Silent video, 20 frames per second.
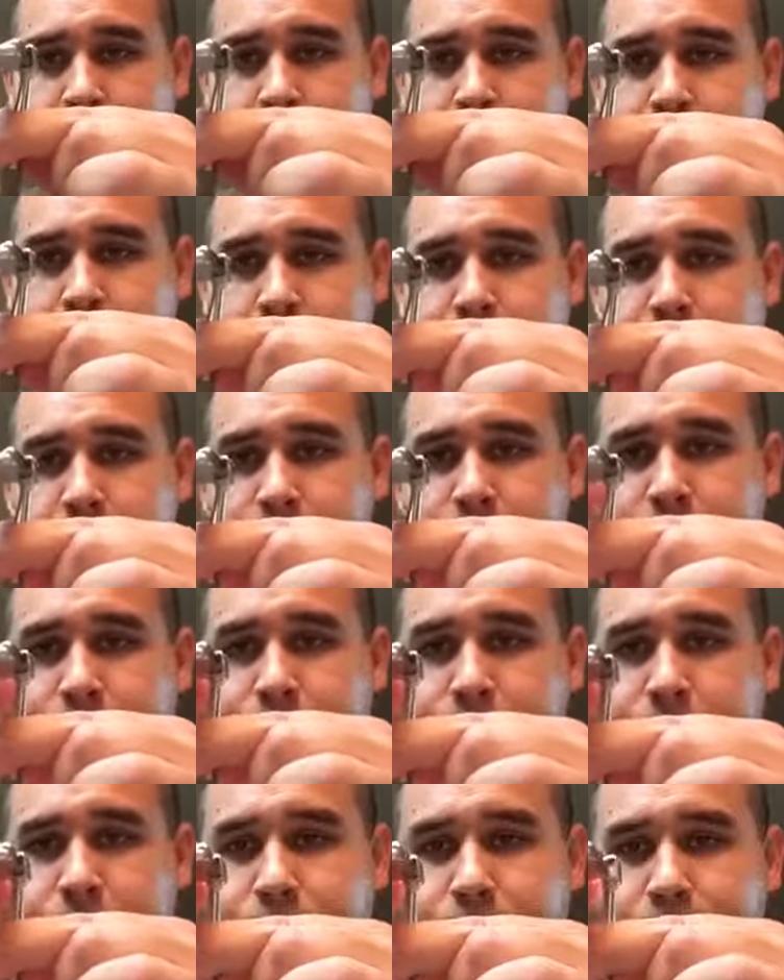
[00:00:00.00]
It comes
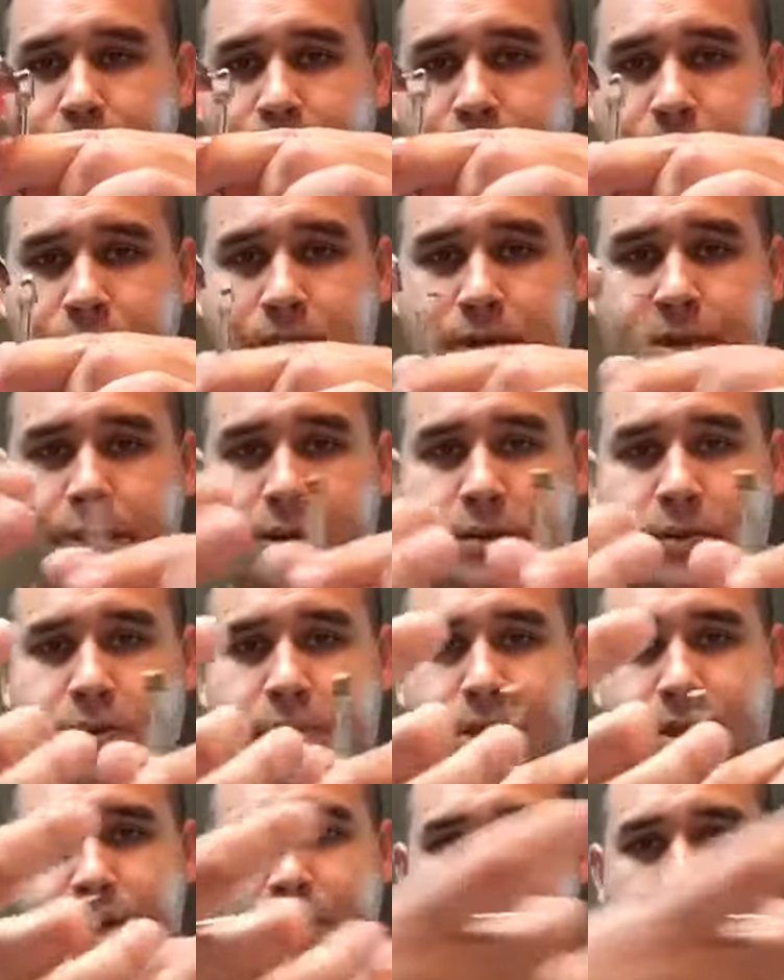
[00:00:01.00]
loose. You
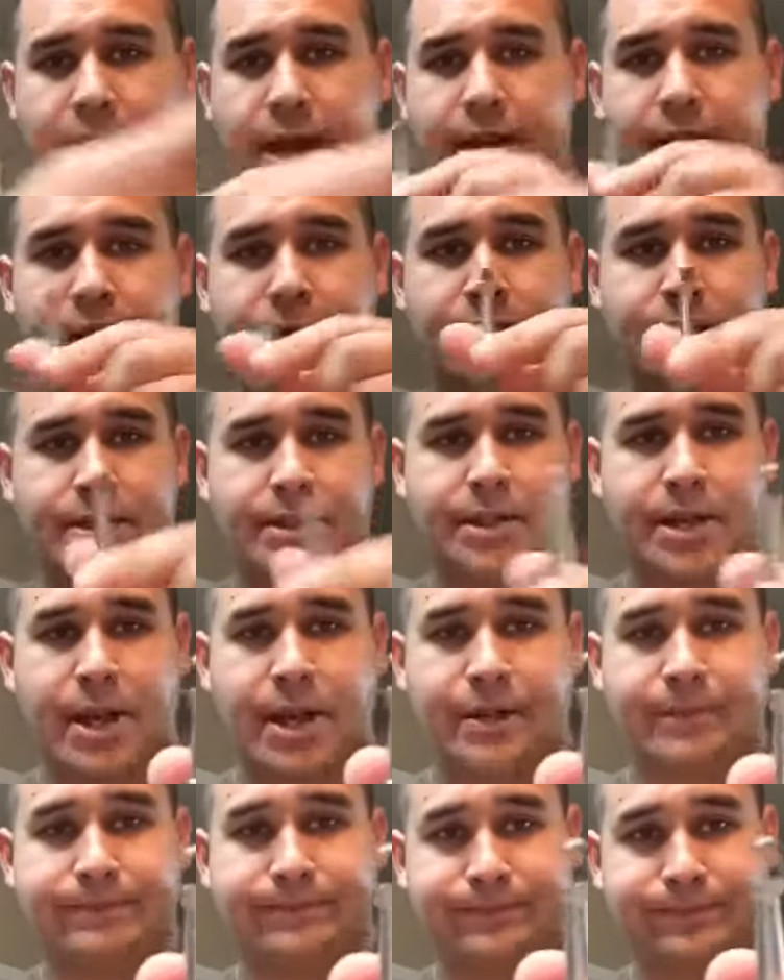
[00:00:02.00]
slide it to the
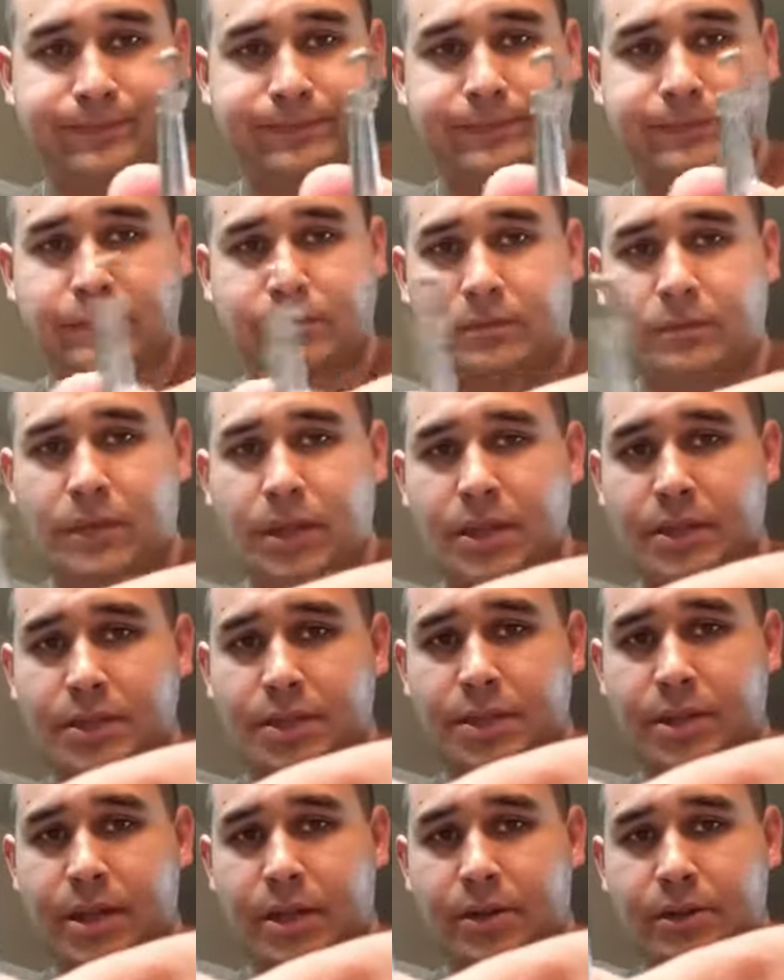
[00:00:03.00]
side. She's
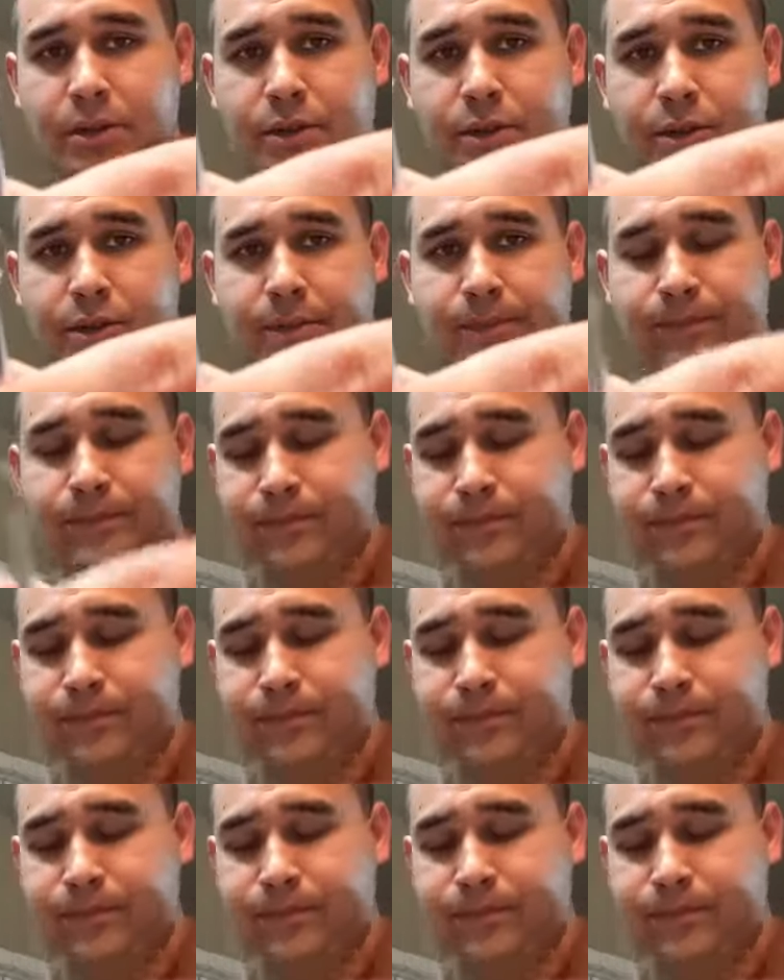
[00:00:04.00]
got a hook.